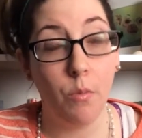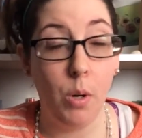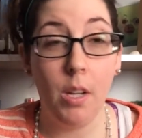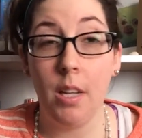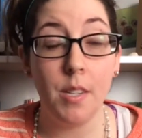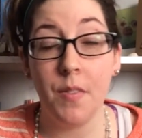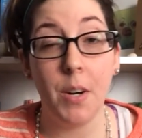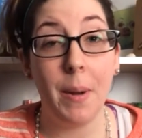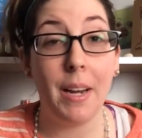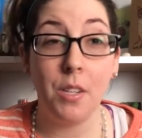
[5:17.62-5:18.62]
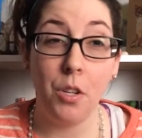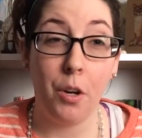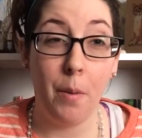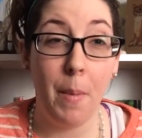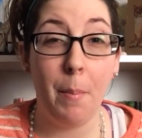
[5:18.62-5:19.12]
well, as far back as you
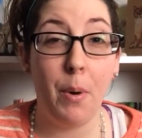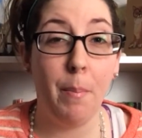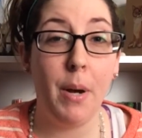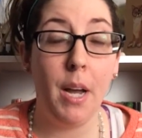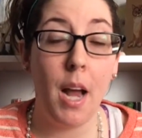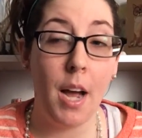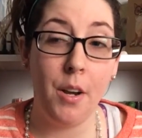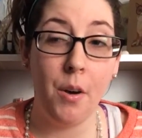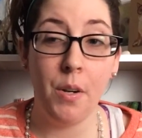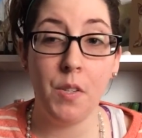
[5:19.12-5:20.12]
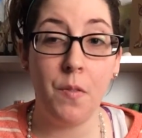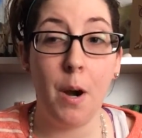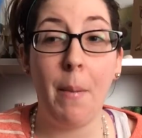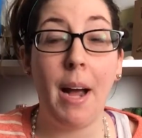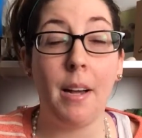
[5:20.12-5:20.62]
can remember, but I know as
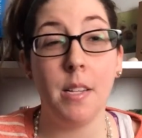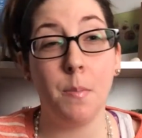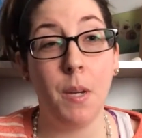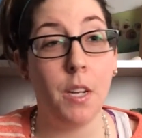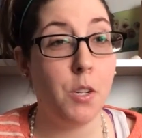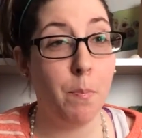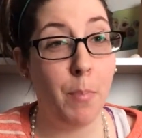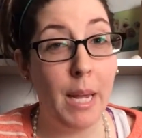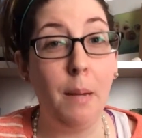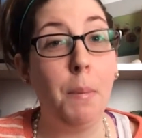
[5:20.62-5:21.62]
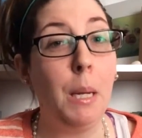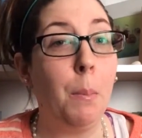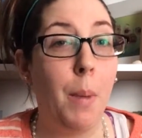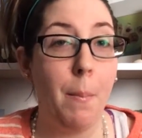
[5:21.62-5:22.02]
far back as being a baby,